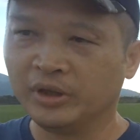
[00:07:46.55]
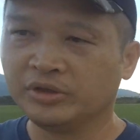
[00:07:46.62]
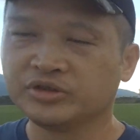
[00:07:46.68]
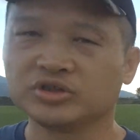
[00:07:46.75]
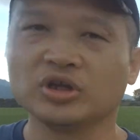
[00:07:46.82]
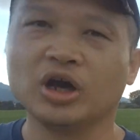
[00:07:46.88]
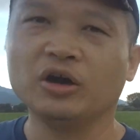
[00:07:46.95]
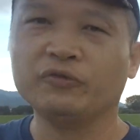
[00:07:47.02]

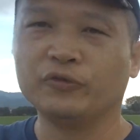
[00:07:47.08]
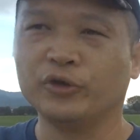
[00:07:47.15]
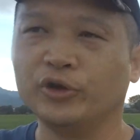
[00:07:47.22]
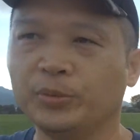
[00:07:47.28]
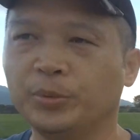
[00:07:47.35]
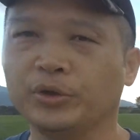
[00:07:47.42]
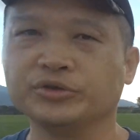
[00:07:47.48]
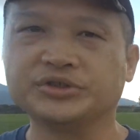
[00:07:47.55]
software
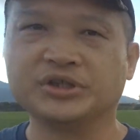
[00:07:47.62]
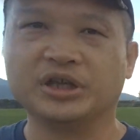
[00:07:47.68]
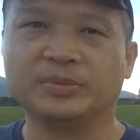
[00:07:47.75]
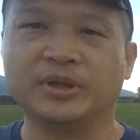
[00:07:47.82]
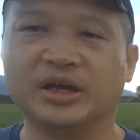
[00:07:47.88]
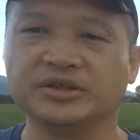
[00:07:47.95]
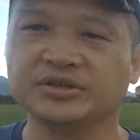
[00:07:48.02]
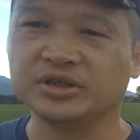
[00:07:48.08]
post
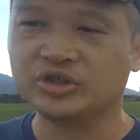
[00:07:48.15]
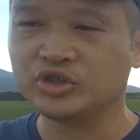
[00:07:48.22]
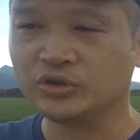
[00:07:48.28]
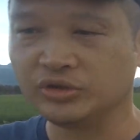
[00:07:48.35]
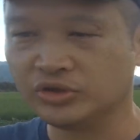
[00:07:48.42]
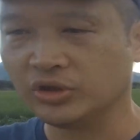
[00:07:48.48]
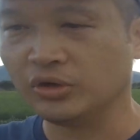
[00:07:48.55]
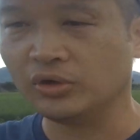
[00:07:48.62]

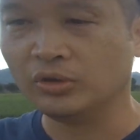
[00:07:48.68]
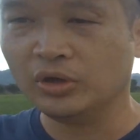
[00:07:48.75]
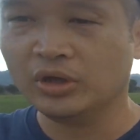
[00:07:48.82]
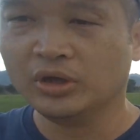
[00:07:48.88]
stabilization, so